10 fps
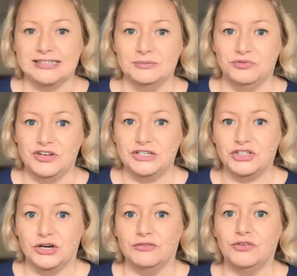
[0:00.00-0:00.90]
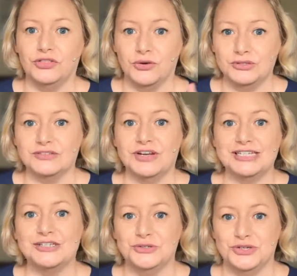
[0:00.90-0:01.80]
feature for those of us
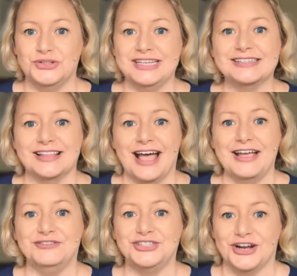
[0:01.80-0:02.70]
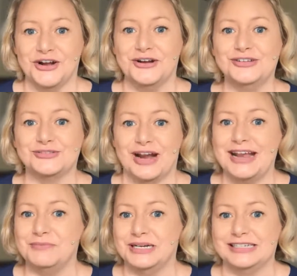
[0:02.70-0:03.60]
who do these live shows,
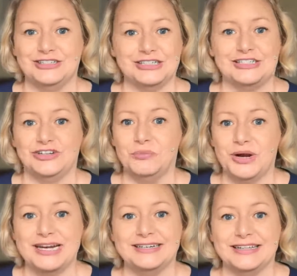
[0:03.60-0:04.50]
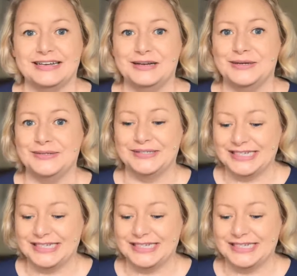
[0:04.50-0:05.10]
right? We can just jump right into the news.